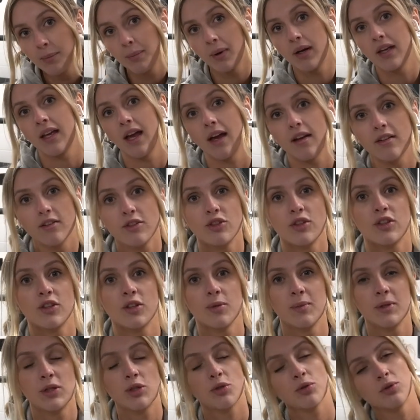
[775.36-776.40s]
But yeah, it's just
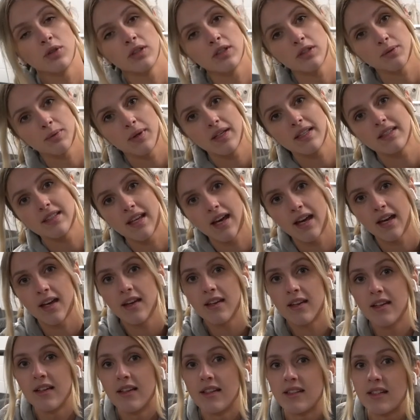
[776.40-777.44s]
gonna be short and sweet
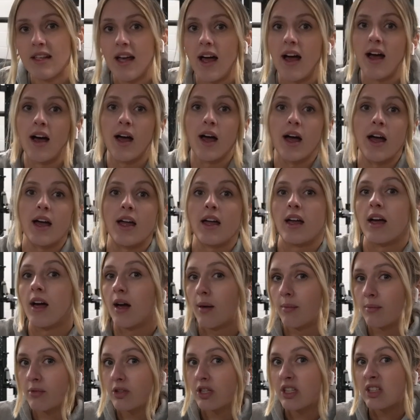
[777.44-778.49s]
today because
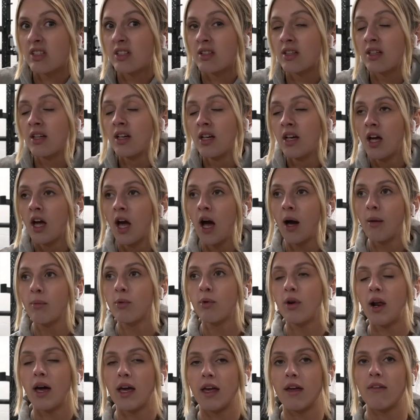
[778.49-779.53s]
I'm just
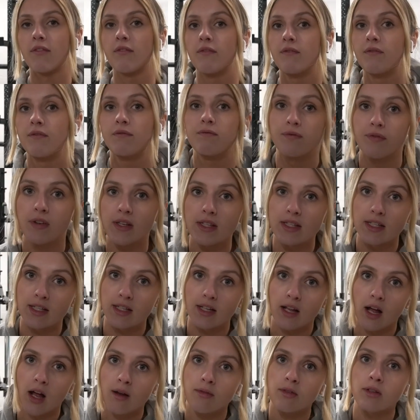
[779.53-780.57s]

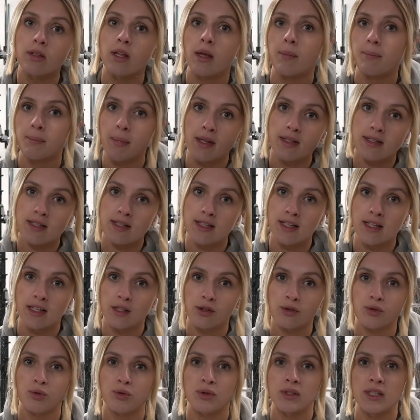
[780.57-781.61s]
mentally
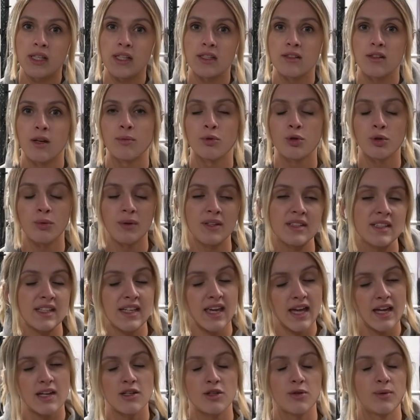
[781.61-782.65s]
exhausted. So I'm sure once I
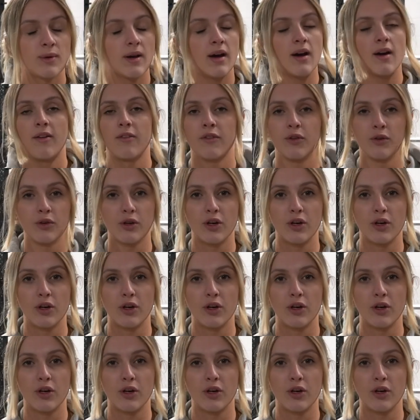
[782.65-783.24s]
get into it, I'll feel